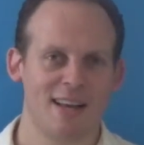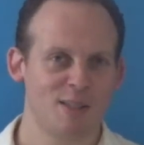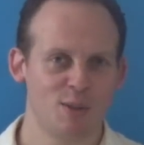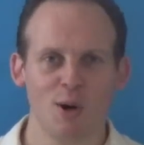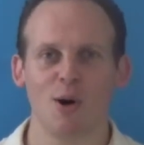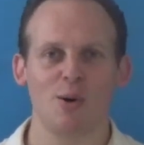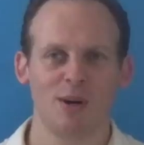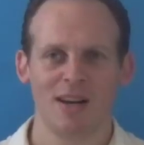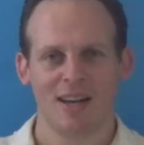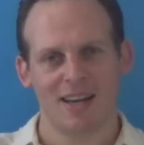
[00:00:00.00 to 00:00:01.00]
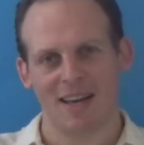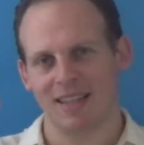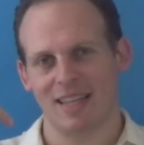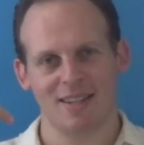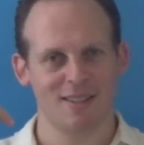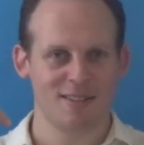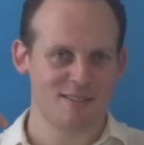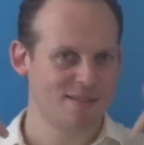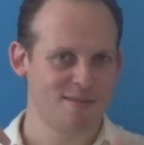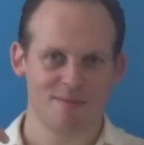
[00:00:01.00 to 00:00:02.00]
SEO, and then
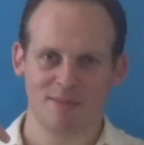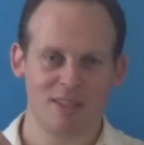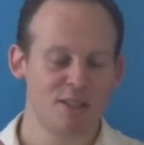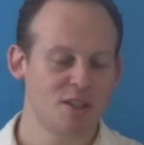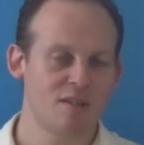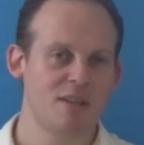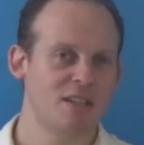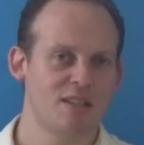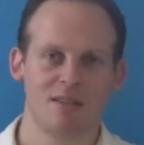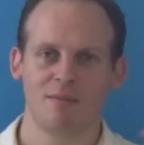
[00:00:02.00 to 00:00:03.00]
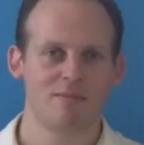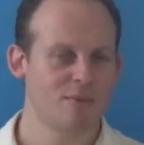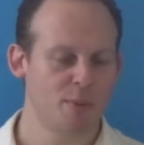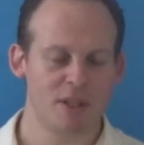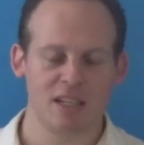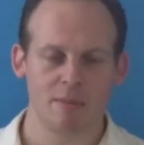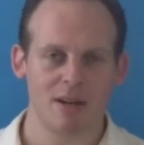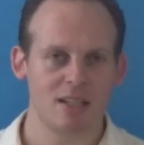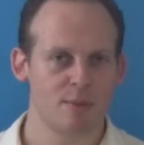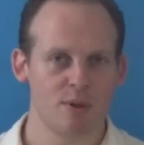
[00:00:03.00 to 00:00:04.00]
lead generation, reputation
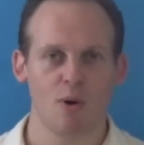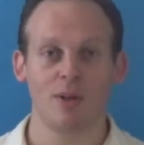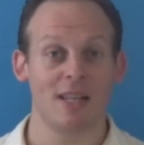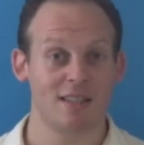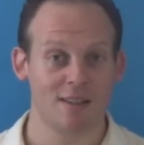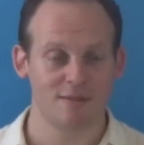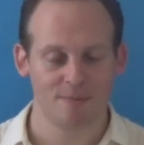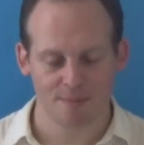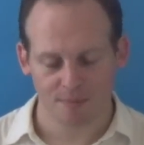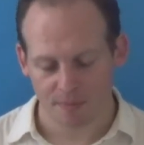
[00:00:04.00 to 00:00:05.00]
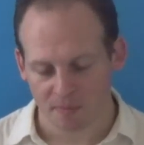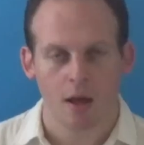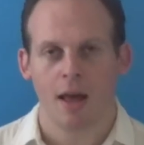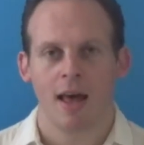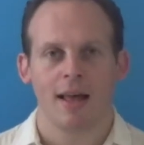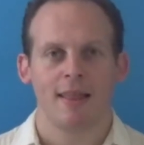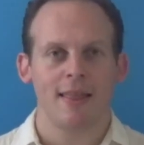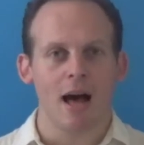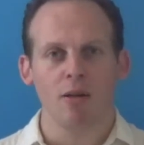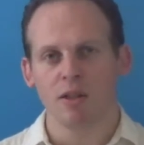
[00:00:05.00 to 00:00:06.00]
management, all that stuff.
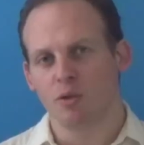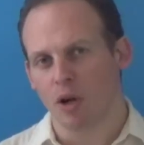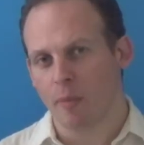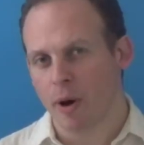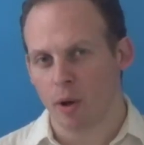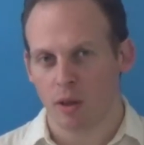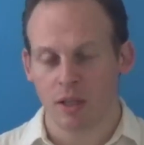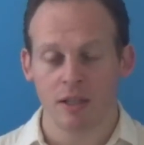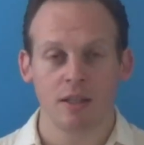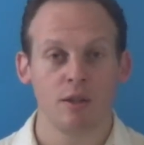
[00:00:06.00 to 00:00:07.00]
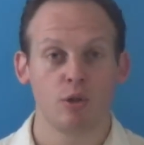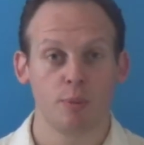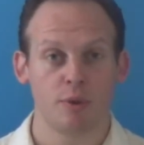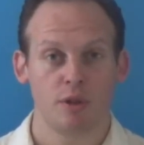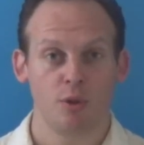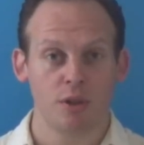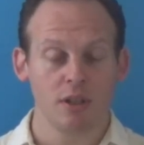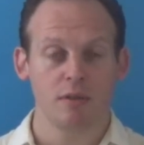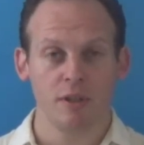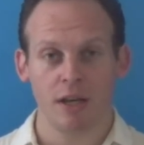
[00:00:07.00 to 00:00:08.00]
Now let's talk about LinkedIn groups. You
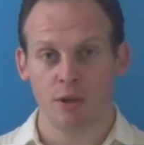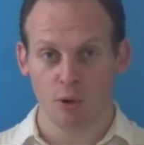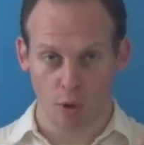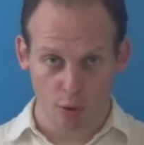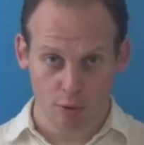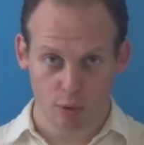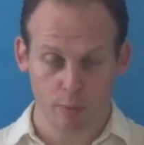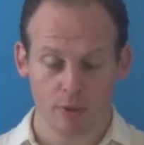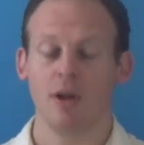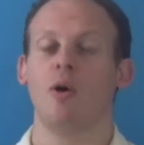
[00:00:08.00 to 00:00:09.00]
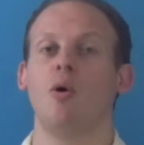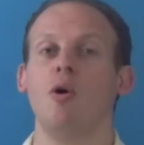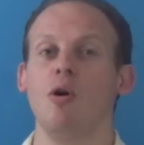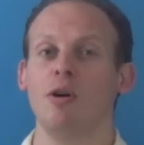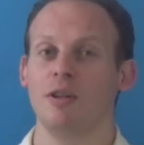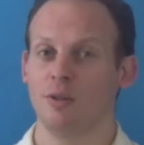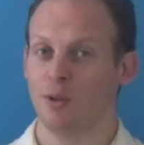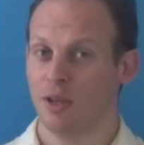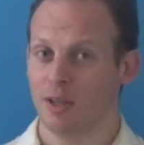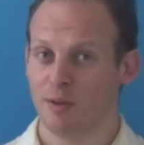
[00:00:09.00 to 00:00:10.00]
can create your own group, or
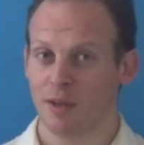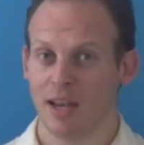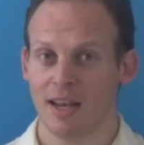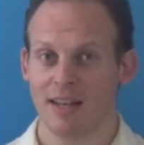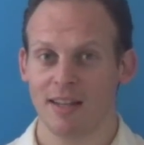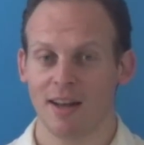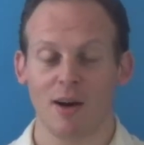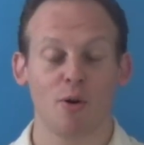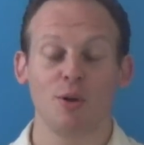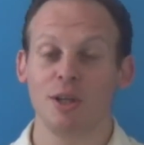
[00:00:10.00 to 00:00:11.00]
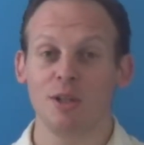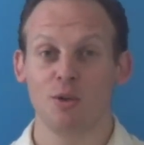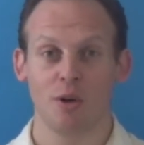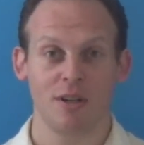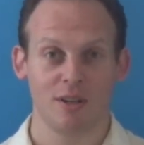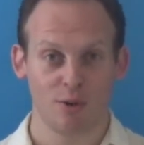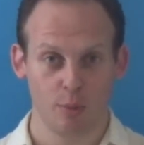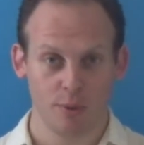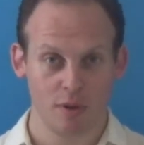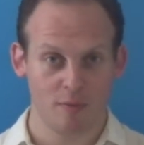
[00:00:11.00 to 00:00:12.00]
you can join
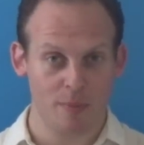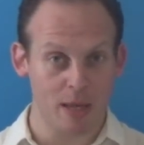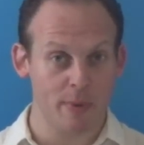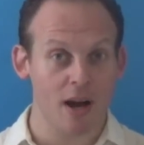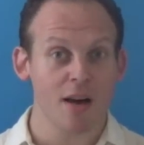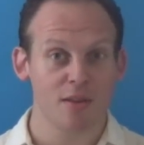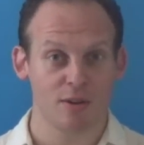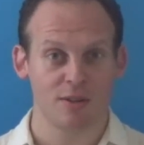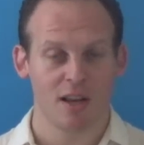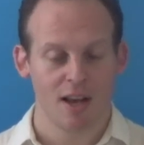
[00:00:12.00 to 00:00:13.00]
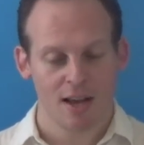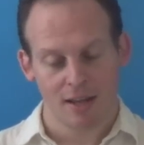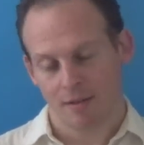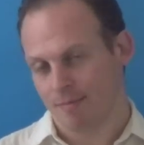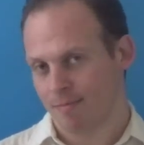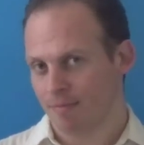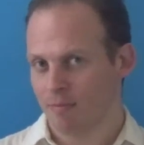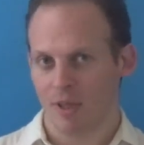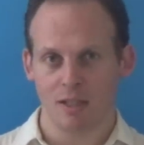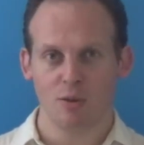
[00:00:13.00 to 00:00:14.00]
groups made by others.
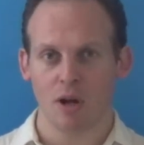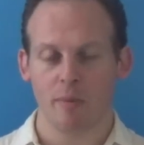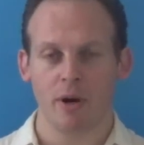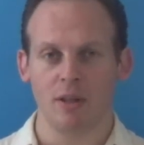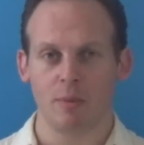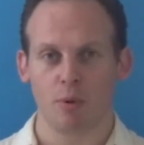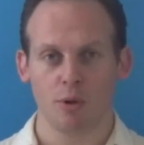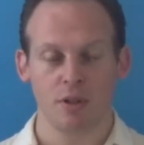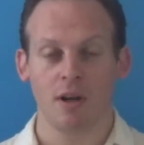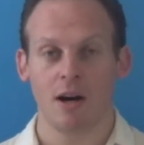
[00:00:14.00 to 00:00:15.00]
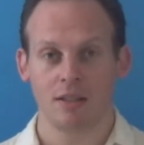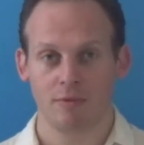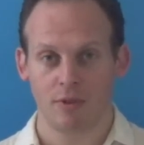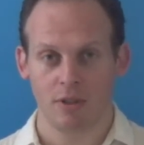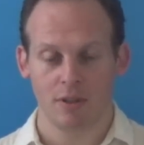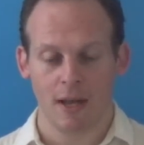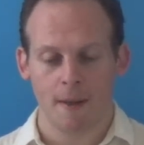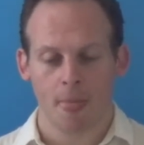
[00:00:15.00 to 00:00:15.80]
Let's talk about the pros and cons of these.